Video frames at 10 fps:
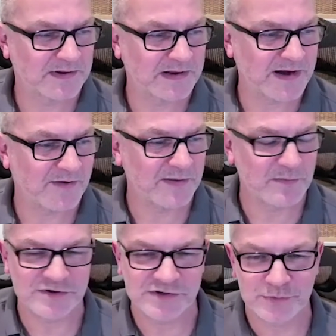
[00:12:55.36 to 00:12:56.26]
carrying
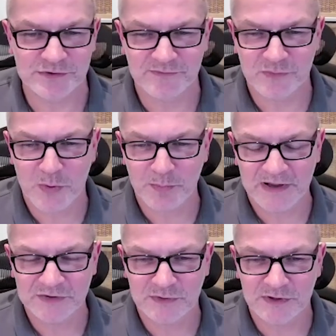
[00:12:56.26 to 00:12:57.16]
my children from one
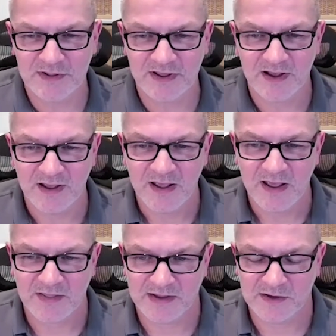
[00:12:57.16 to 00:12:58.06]
place to another?
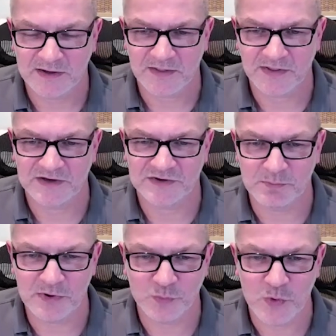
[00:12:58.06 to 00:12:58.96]
I think
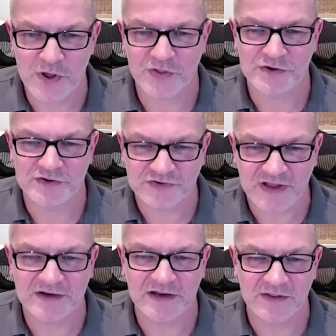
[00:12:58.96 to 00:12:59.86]
it's worth understanding